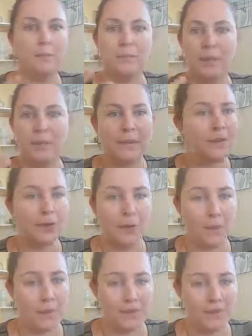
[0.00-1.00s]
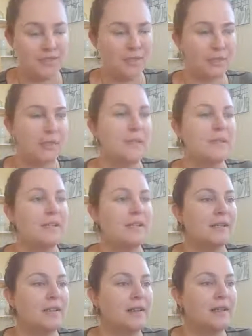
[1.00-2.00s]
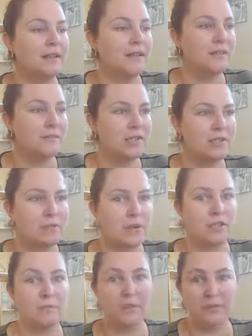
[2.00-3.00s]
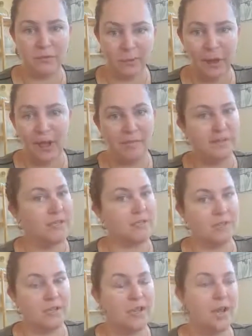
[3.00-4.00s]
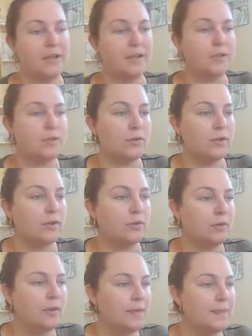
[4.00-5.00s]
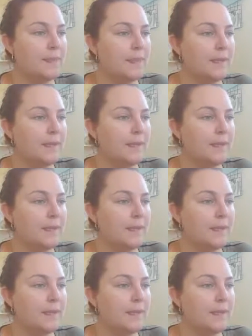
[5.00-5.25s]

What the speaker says: Probably no one in this group is in that situation, but if you are, please reach out and I can talk you through it.